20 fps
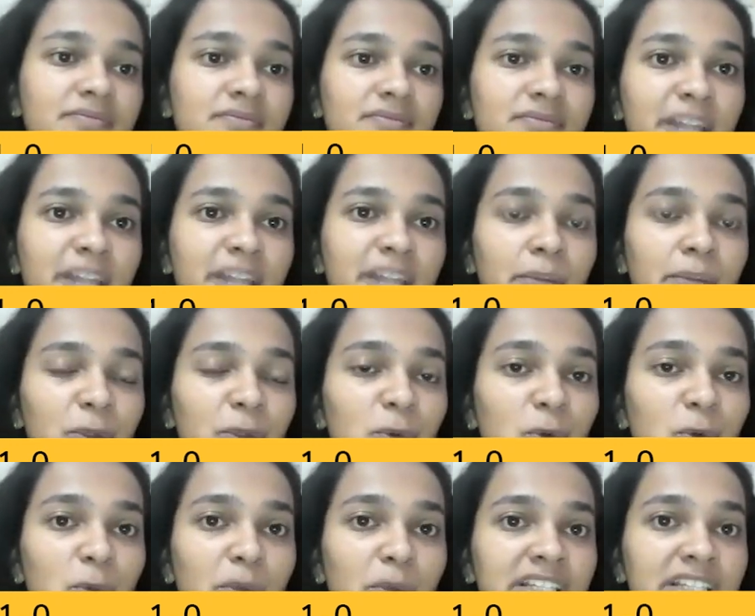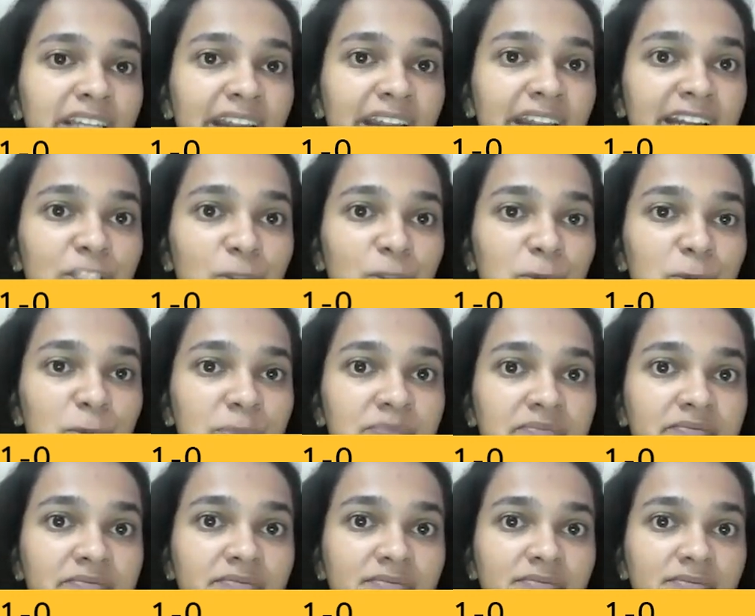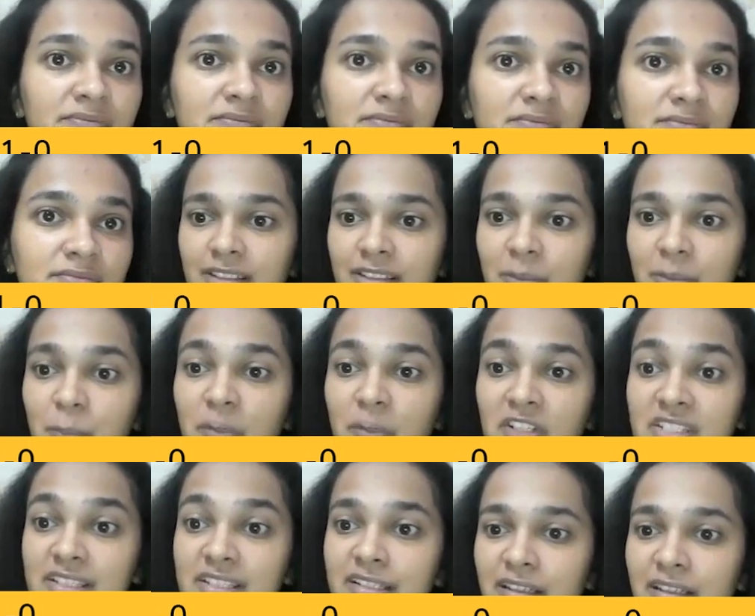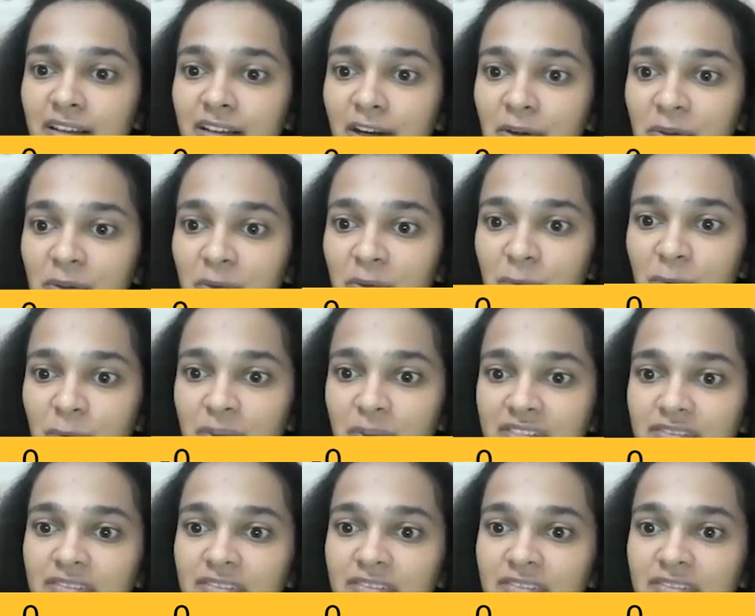Debit whom and credit whom? Personal account rule.